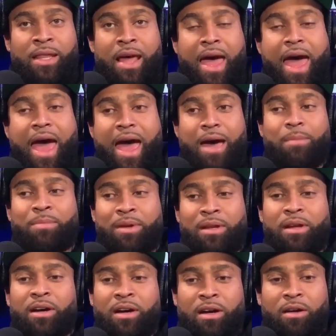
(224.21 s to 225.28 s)
habit
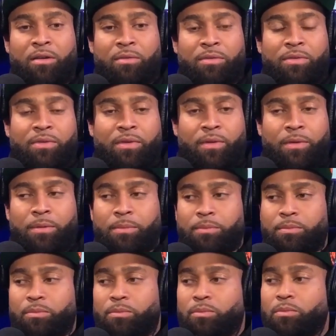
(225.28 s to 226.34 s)
of
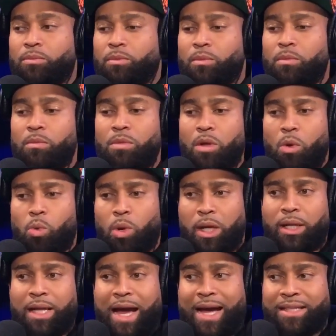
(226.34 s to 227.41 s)

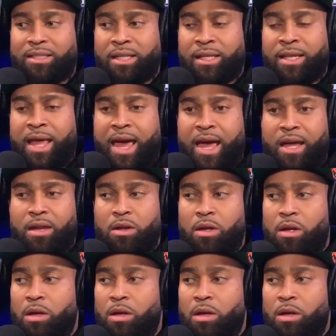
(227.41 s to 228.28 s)
realizing that